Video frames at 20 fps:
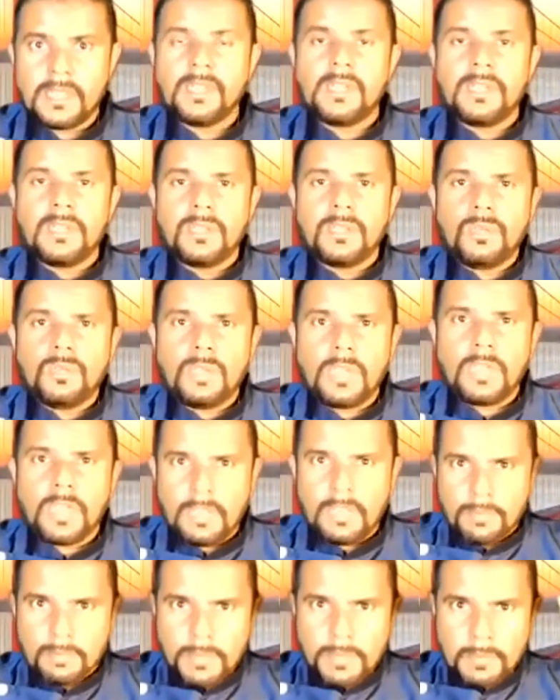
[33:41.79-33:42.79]
you will
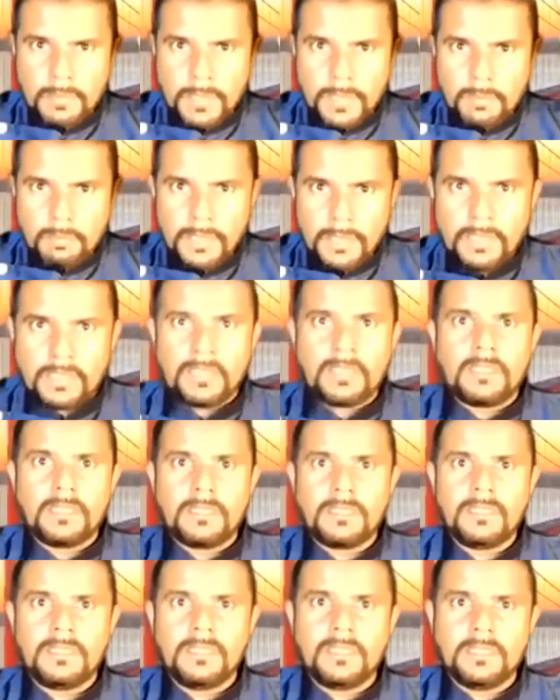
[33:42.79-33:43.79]
have maybe a bit
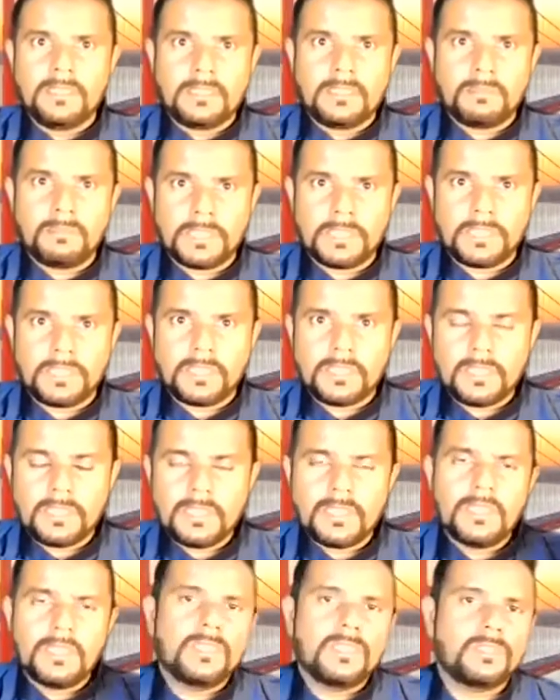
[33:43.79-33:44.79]
this much.
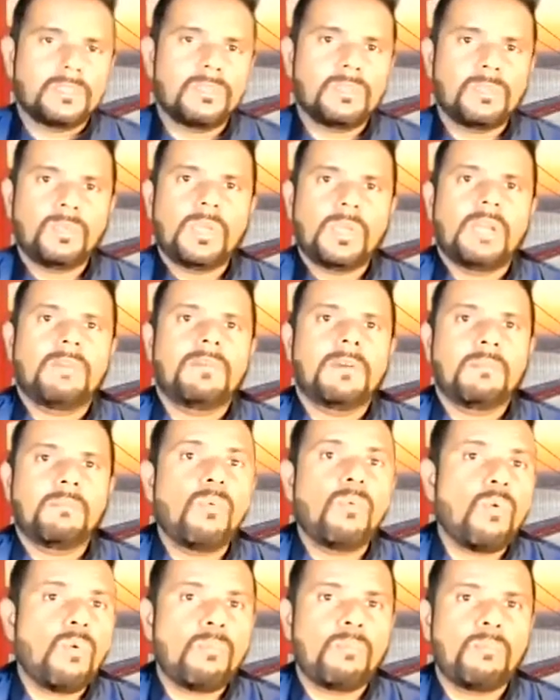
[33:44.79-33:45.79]
So you have a
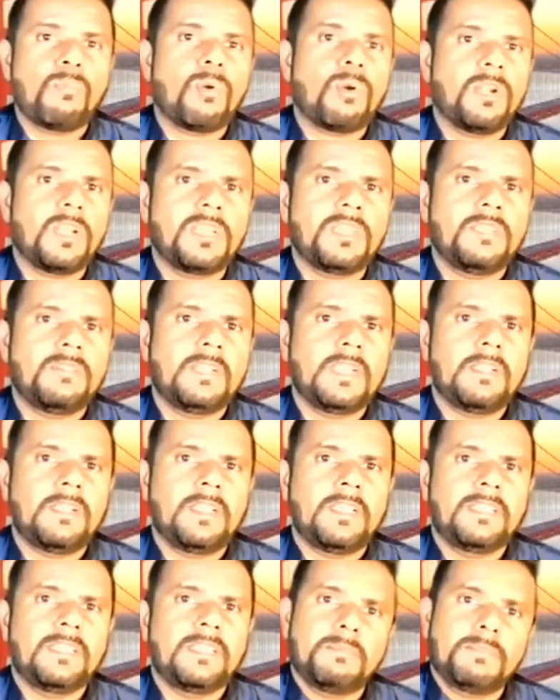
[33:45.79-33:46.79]
more protective
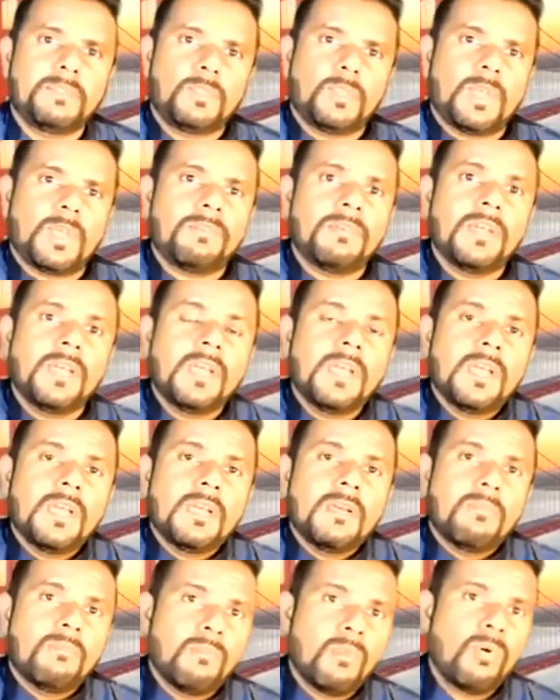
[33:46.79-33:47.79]
layer. That means you have
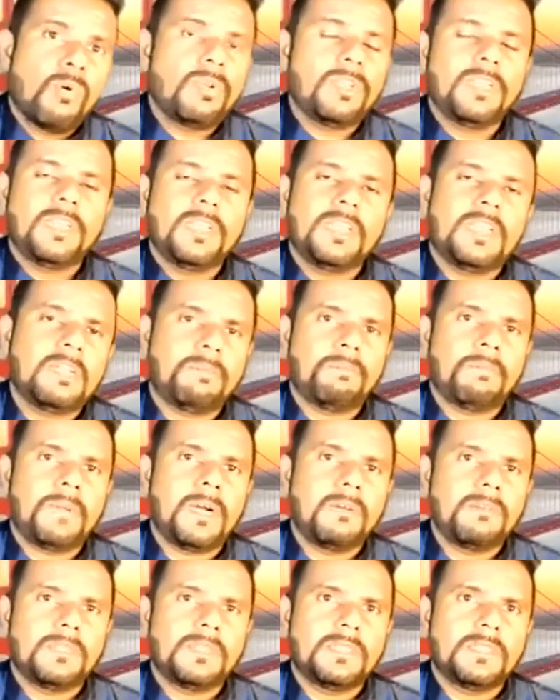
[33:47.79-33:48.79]
more enough
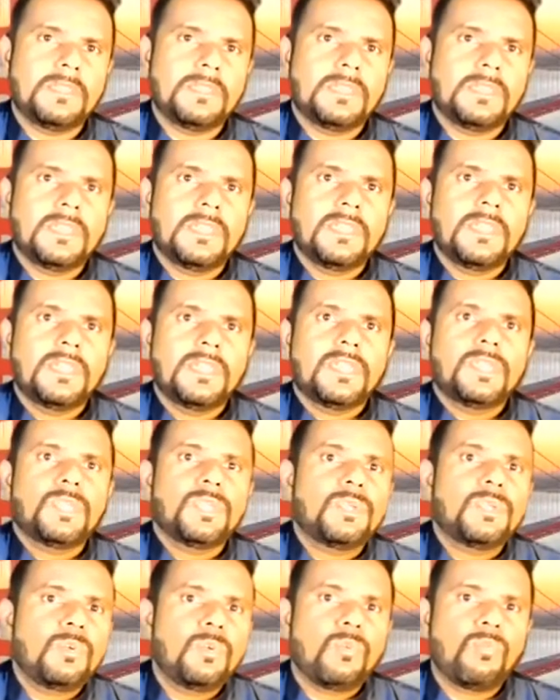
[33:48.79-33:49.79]
power
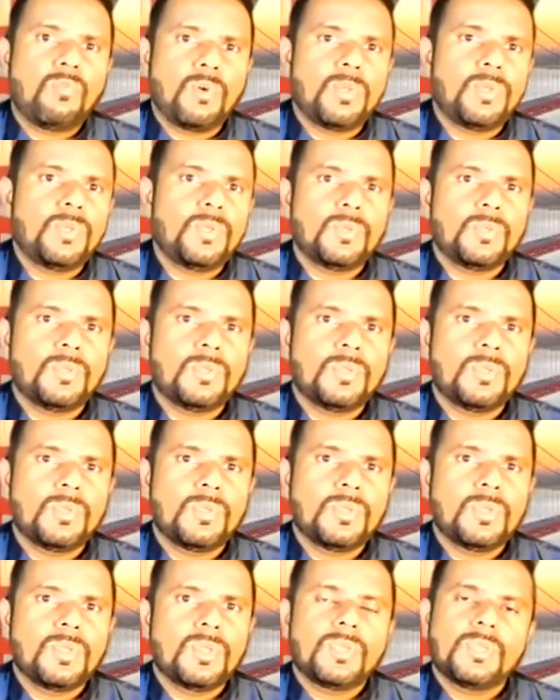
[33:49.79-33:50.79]
for you
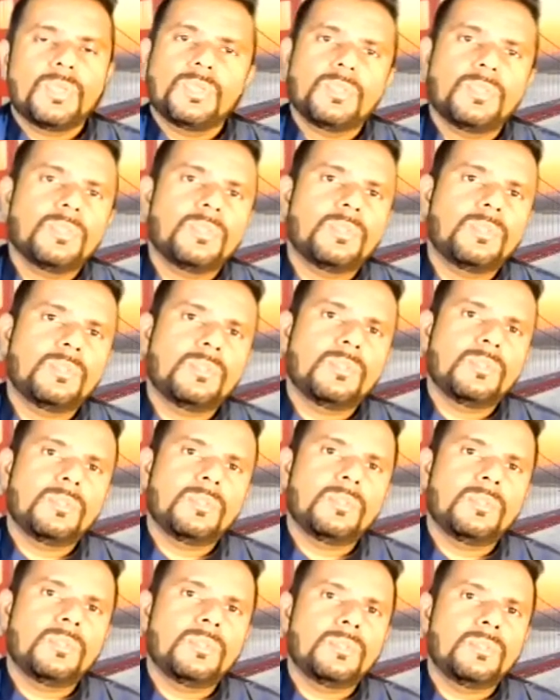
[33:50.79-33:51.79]

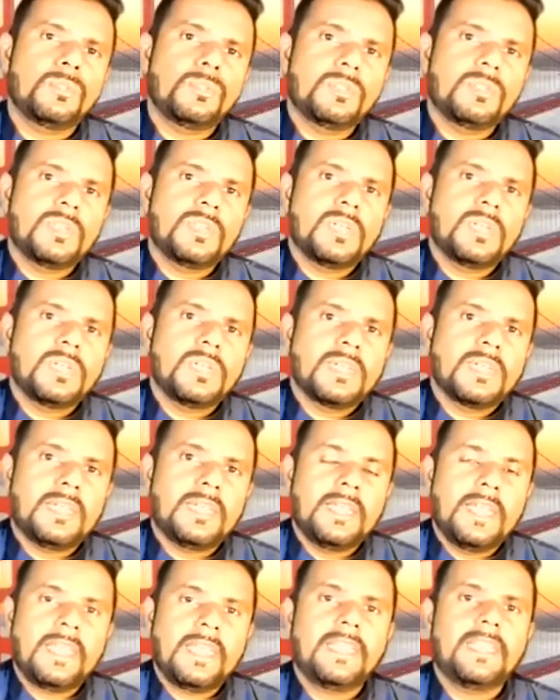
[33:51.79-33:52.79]
to
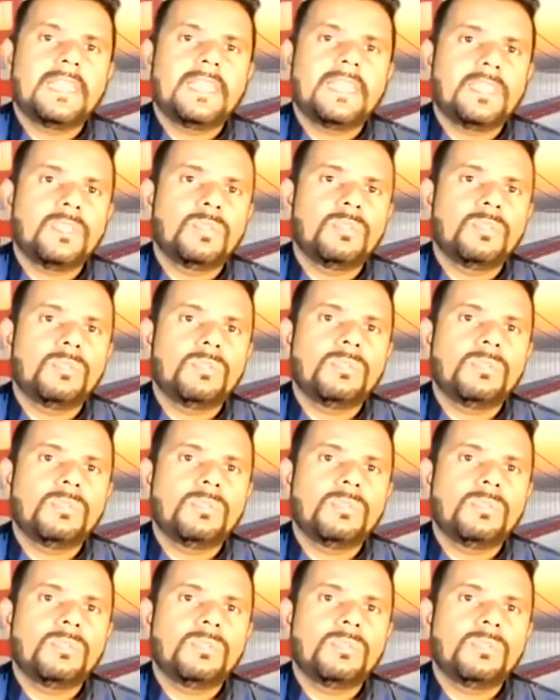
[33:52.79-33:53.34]
get into